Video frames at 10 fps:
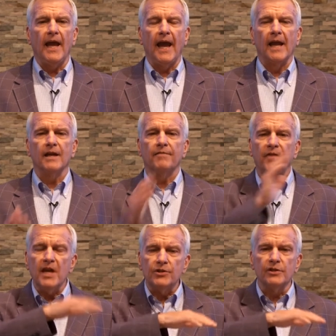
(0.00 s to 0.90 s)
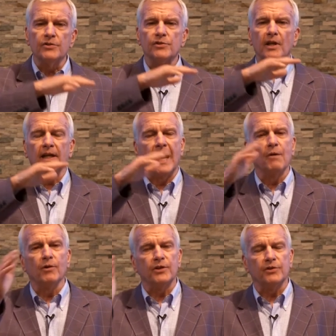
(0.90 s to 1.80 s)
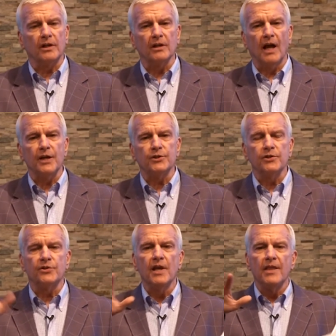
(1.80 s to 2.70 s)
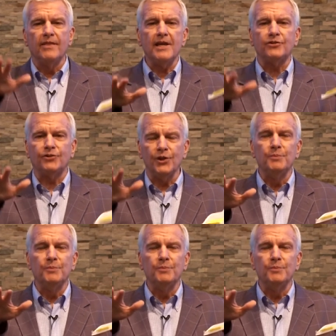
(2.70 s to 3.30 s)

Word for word: and Ephesians, and now we're into Colossians. These two